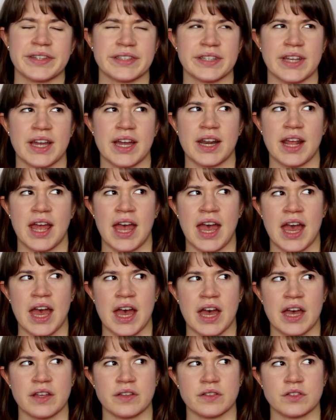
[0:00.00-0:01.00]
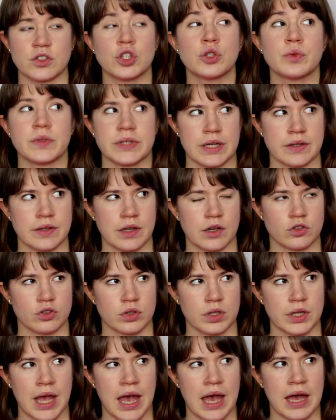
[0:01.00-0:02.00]
sets
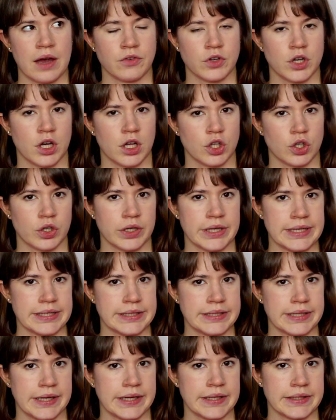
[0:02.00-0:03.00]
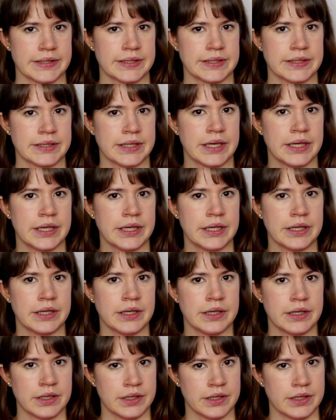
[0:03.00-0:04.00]
actually have color intense
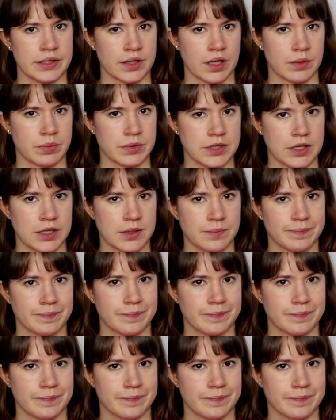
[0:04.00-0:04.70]
lipstick.